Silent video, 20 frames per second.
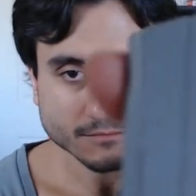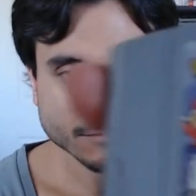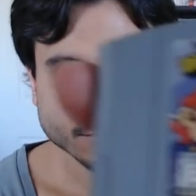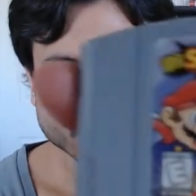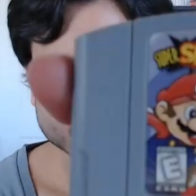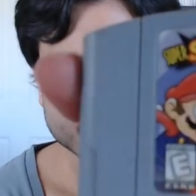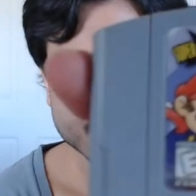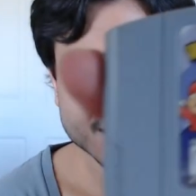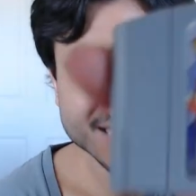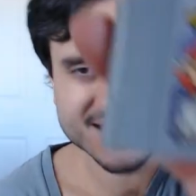
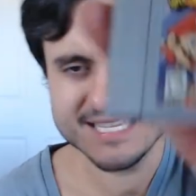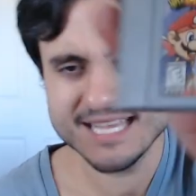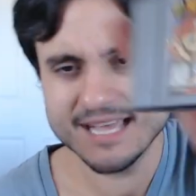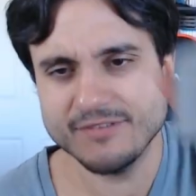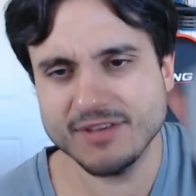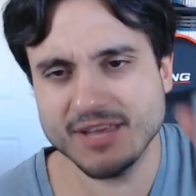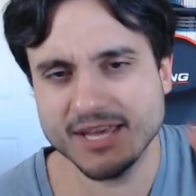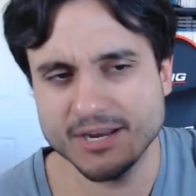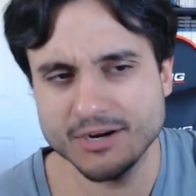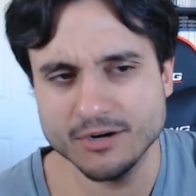Is this a heavy
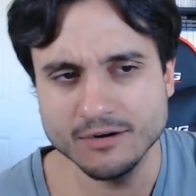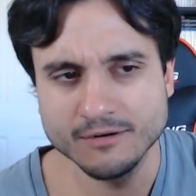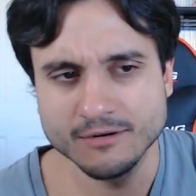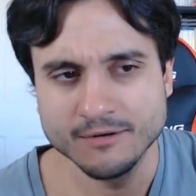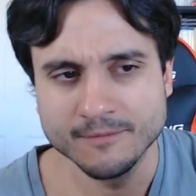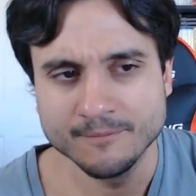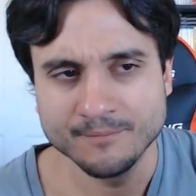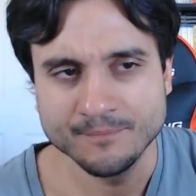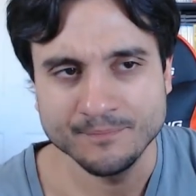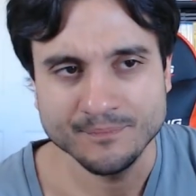hitter?
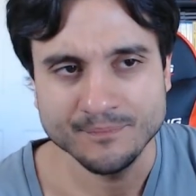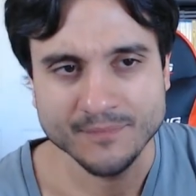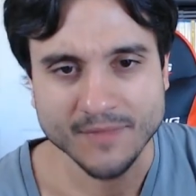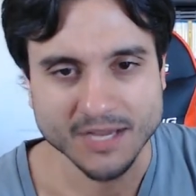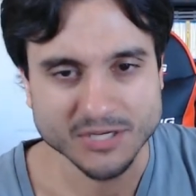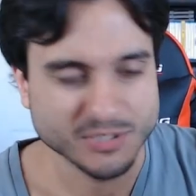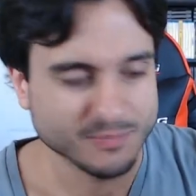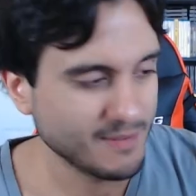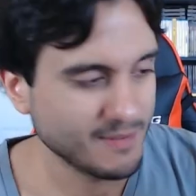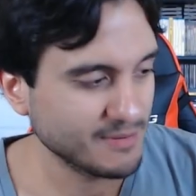
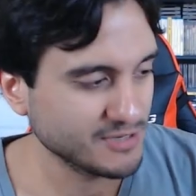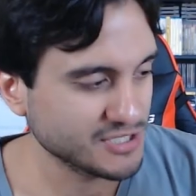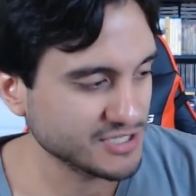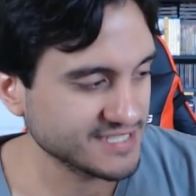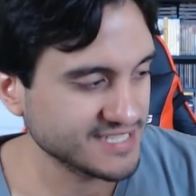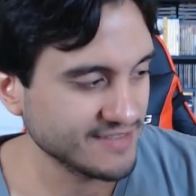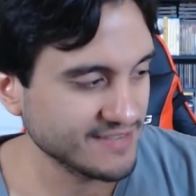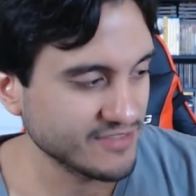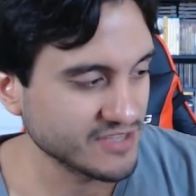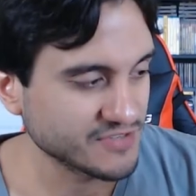Maybe I should have
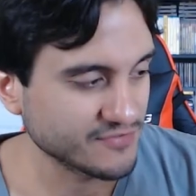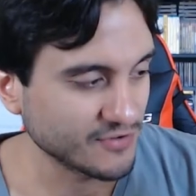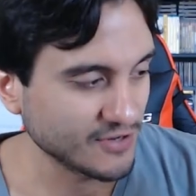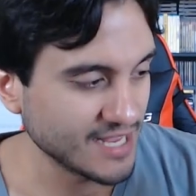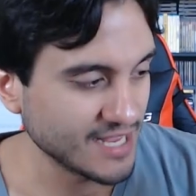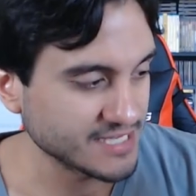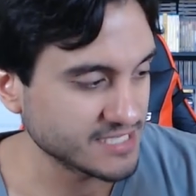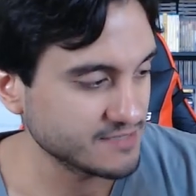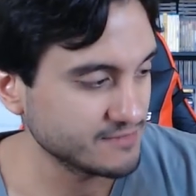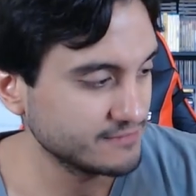saved this for
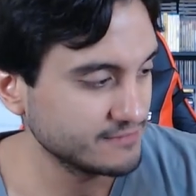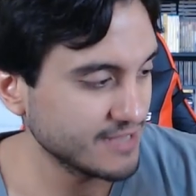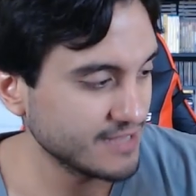last.